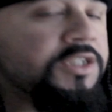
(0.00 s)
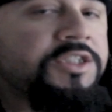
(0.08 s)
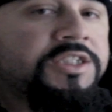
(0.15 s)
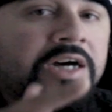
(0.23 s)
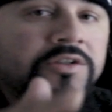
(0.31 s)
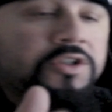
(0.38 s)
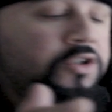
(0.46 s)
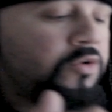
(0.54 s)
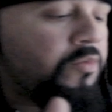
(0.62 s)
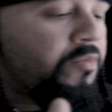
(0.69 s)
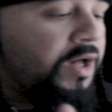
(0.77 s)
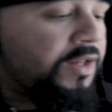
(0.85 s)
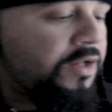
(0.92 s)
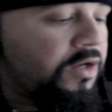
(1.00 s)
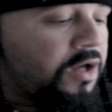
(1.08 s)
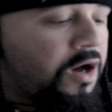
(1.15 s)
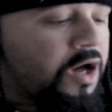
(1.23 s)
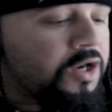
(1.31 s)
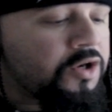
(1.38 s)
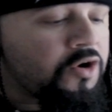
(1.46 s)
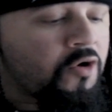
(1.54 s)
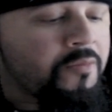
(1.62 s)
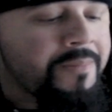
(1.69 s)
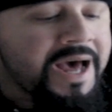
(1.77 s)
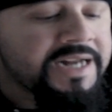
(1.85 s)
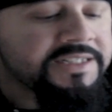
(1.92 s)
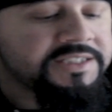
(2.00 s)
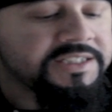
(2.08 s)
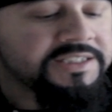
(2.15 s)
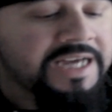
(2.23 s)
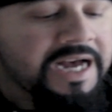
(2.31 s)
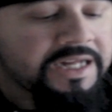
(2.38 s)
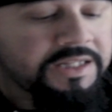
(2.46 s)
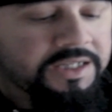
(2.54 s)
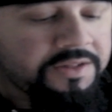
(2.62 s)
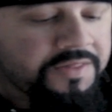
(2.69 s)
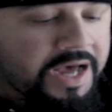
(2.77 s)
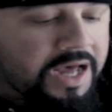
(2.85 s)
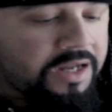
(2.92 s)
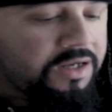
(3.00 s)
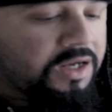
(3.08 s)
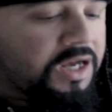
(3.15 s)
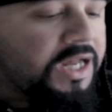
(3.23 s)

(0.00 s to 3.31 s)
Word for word: Shout to you, brother. A nomad is exactly that.